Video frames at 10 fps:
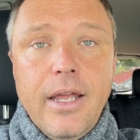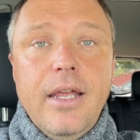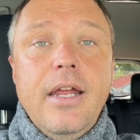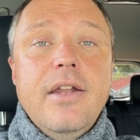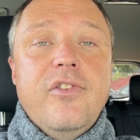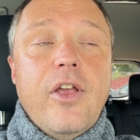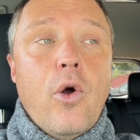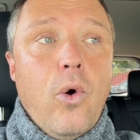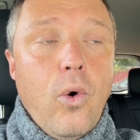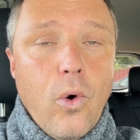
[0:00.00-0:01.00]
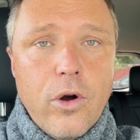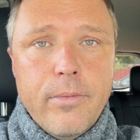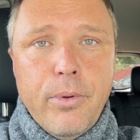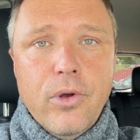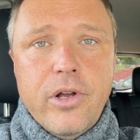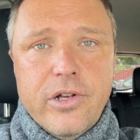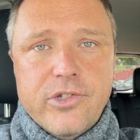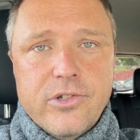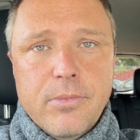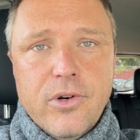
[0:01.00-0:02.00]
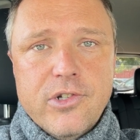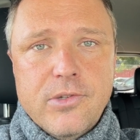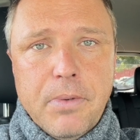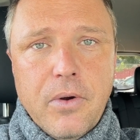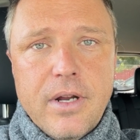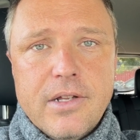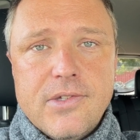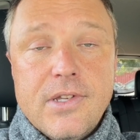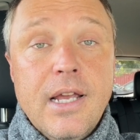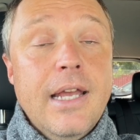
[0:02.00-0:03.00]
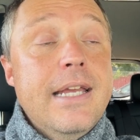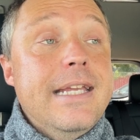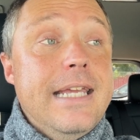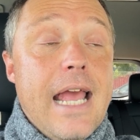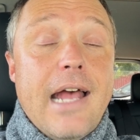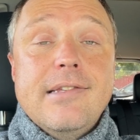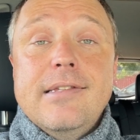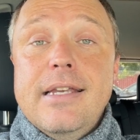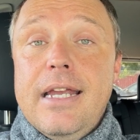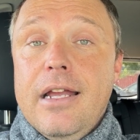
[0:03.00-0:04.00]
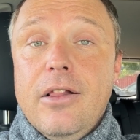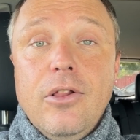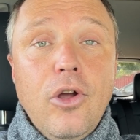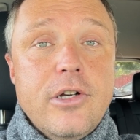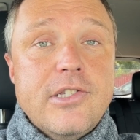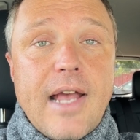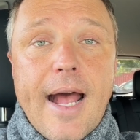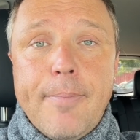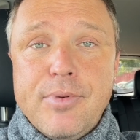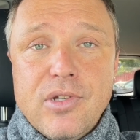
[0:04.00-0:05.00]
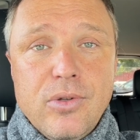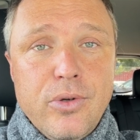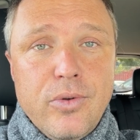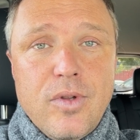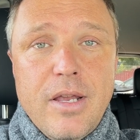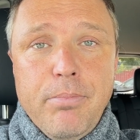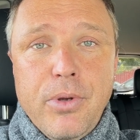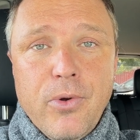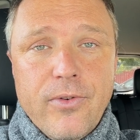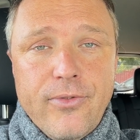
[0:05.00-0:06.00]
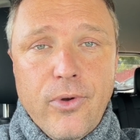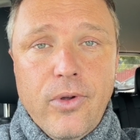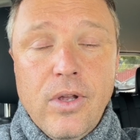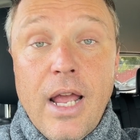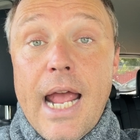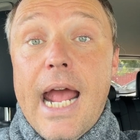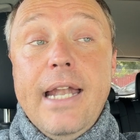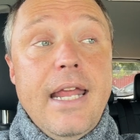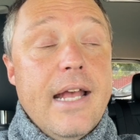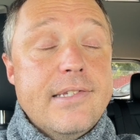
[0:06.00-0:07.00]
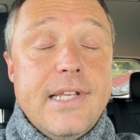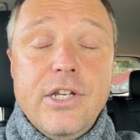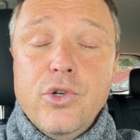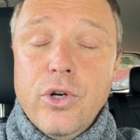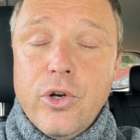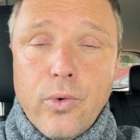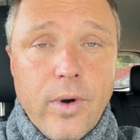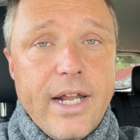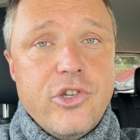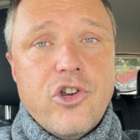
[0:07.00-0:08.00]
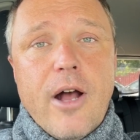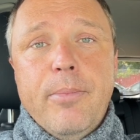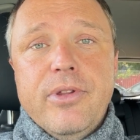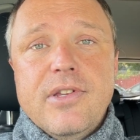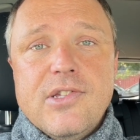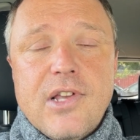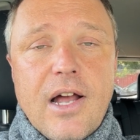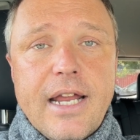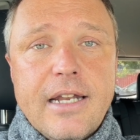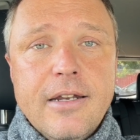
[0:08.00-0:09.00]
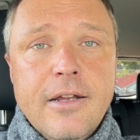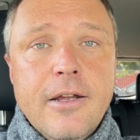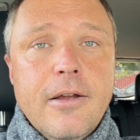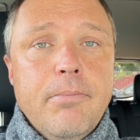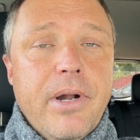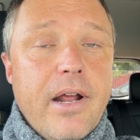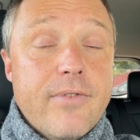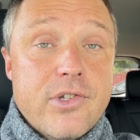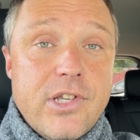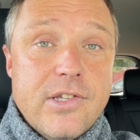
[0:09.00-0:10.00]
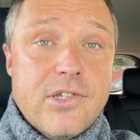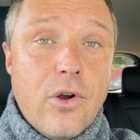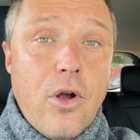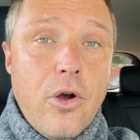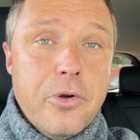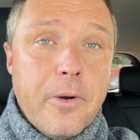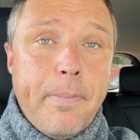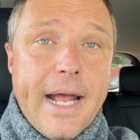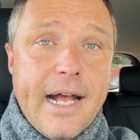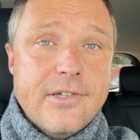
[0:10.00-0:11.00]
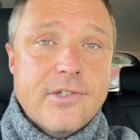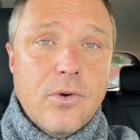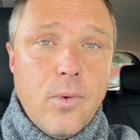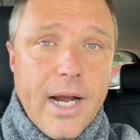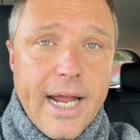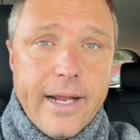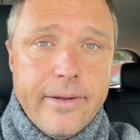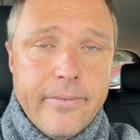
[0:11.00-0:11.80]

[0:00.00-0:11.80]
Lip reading: It is a horrible customer experience. Yes, it looks absolutely beautiful. And yes, they do a great job with design. But ever since their owner passed away,